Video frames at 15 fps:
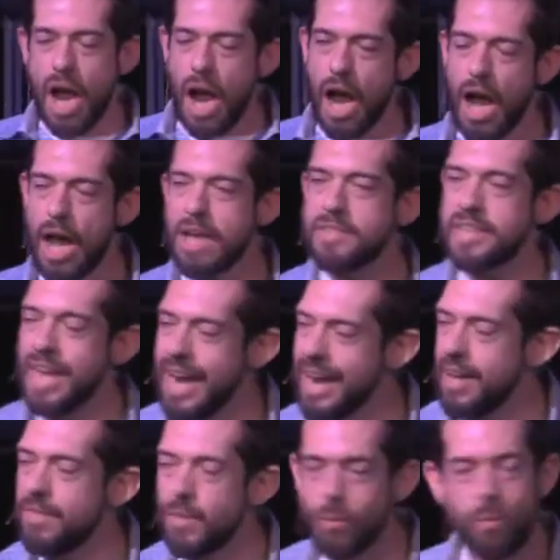us
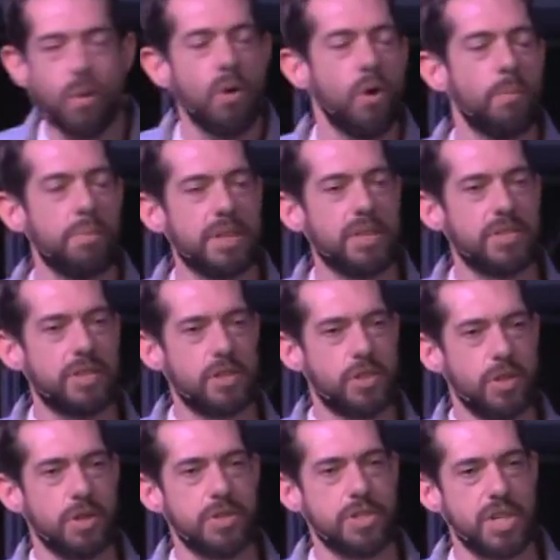and the world because the
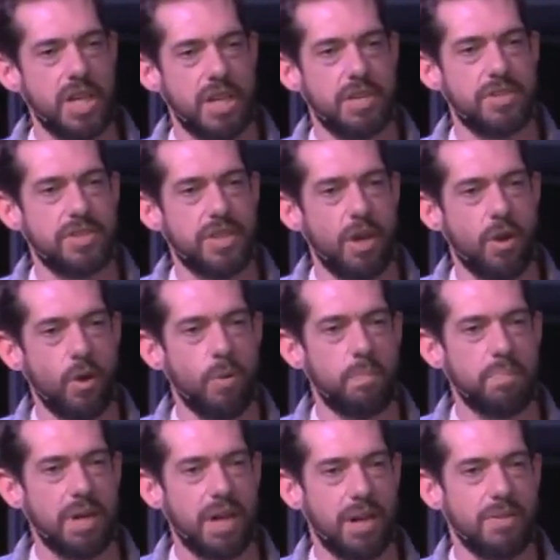church is the hope
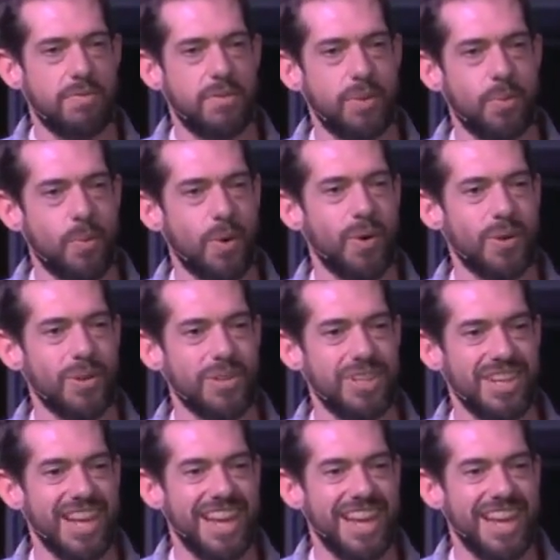of the world.